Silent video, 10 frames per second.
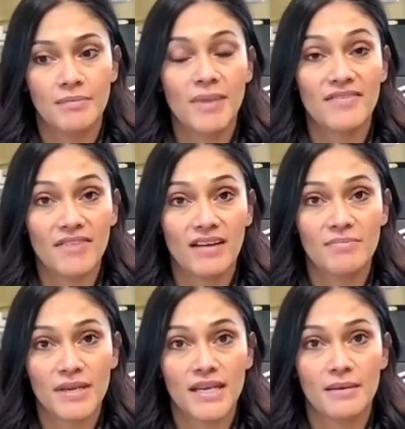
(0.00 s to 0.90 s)
by
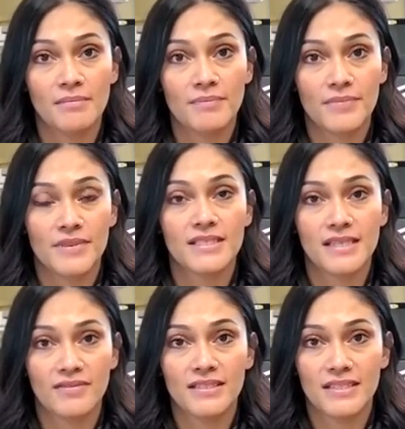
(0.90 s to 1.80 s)
5 p.m. the
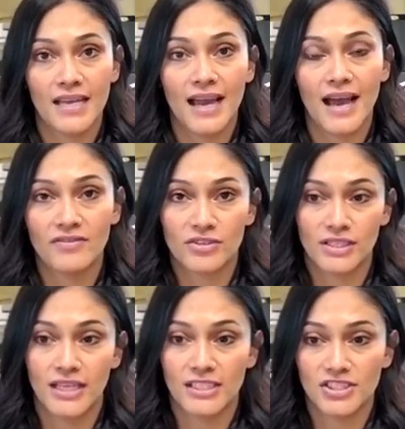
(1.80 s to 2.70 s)
7th day
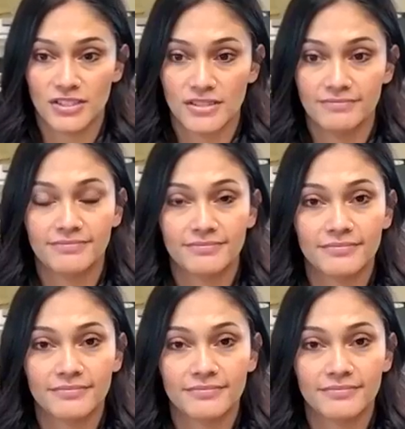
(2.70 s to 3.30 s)
after election.